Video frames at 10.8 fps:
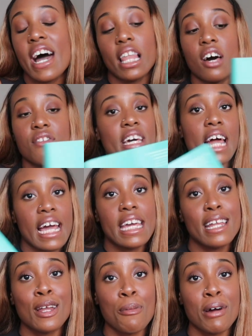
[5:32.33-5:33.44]
I love it. I
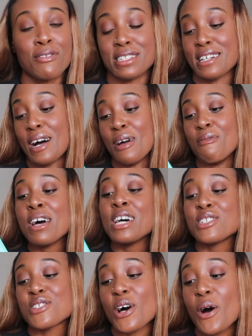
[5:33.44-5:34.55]
eat it up every time.
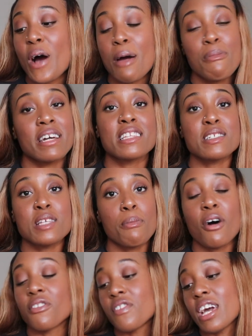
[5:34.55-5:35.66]
So I picked this up
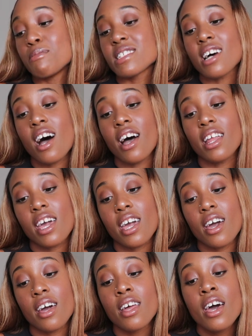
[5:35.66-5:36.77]
off of Amazon,
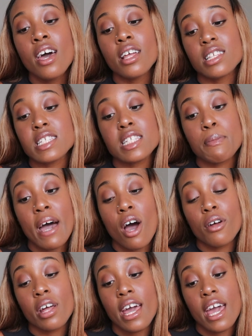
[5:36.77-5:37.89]
and this is
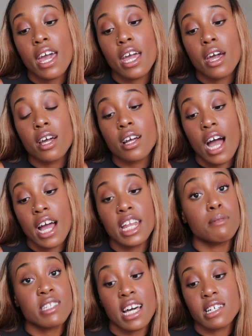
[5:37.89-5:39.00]
about a guy
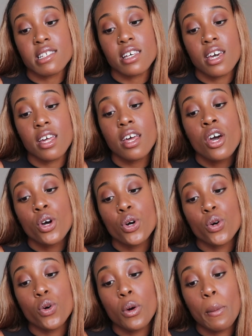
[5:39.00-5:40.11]
named Tyson
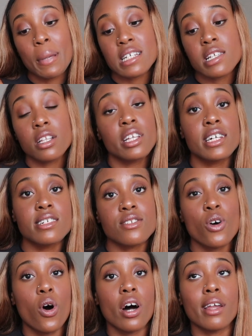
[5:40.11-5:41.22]
who basically is
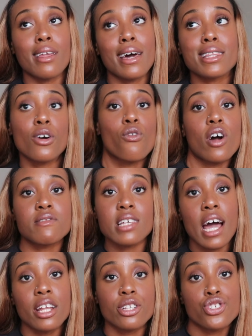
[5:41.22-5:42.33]
on like the rough
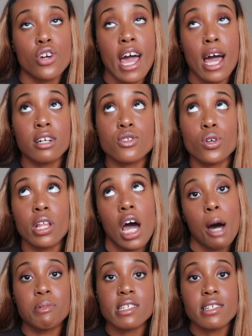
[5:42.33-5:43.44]
side of the tracks, or the
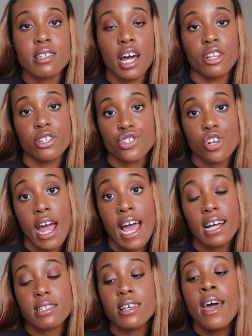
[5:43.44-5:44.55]
opposite side of the
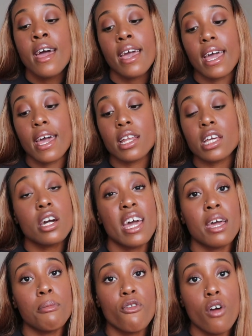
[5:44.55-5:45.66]
tracks. And he
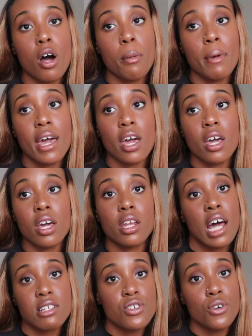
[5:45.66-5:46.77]
came from a
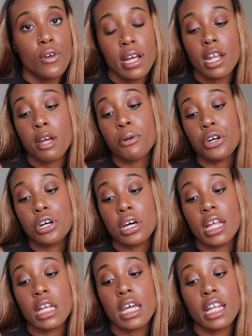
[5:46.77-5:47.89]
not so great neighborhood,
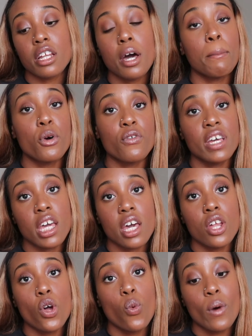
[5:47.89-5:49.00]
and he ended up moving
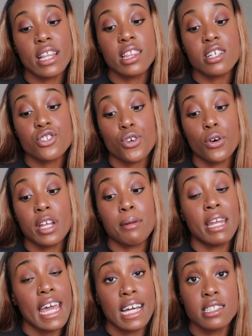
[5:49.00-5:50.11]
in with this girl
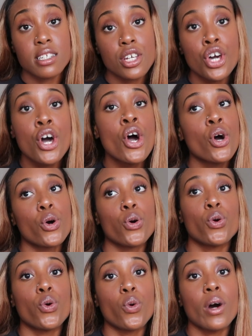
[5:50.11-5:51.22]
named Nandi,
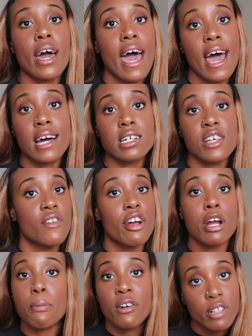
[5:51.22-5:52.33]
who has a
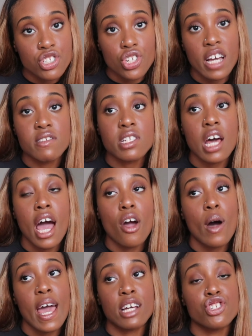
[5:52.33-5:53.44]
very privileged
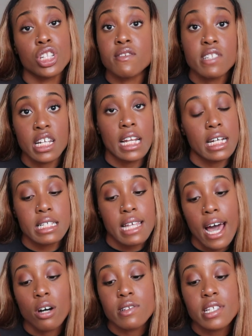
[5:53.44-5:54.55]
lifestyle, and she lives in a nice
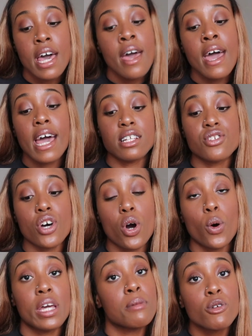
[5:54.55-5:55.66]
house. And
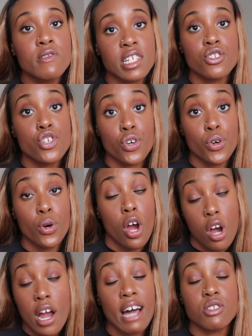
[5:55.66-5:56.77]
so he moves into
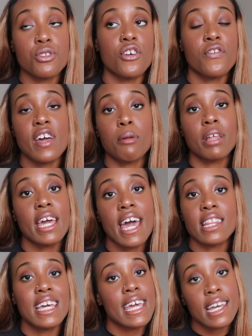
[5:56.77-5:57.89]
her house with her family,
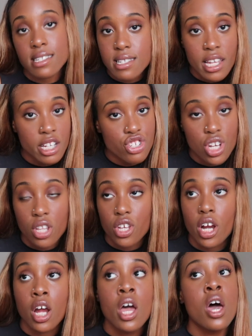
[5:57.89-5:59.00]
and they can't stand each
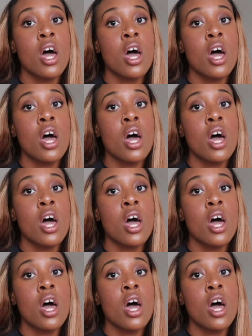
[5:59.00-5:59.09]
other.